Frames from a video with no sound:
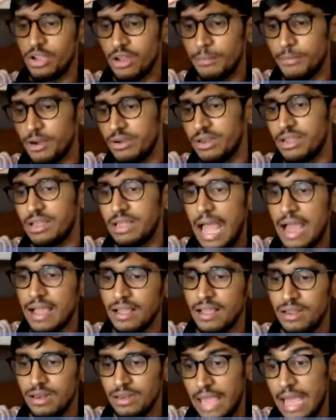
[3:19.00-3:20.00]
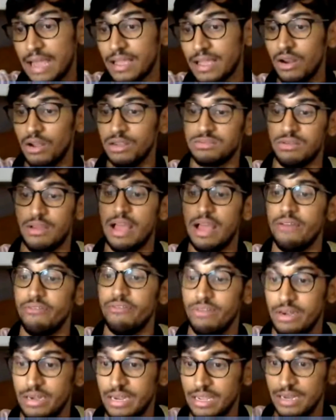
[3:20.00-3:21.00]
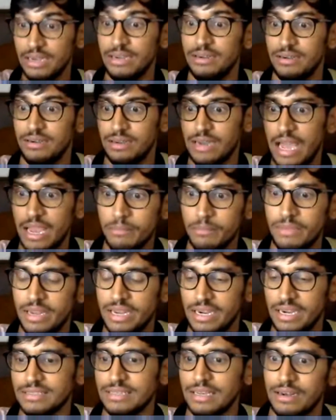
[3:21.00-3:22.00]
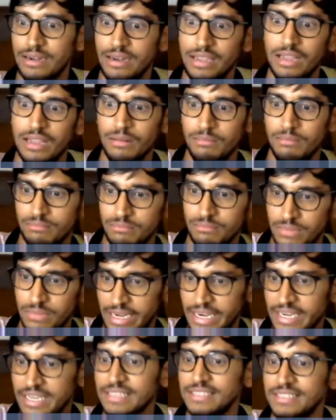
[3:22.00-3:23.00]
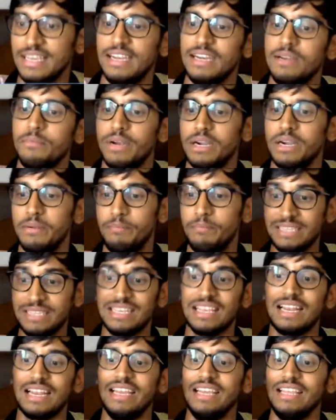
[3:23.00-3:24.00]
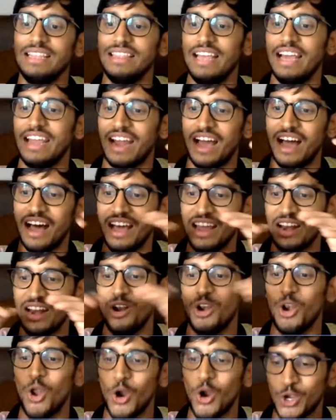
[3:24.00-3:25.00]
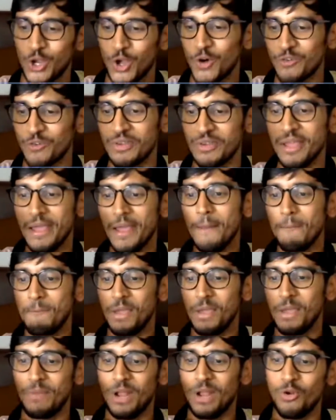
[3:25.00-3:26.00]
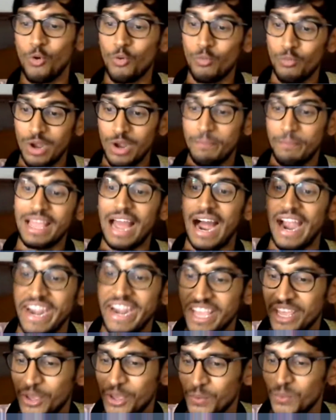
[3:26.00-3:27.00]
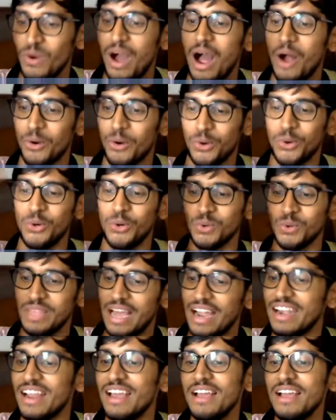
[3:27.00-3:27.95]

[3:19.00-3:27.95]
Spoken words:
about Kaggle also have a real-time real data set, but basically there are a lot of people who will be guiding you how to do that.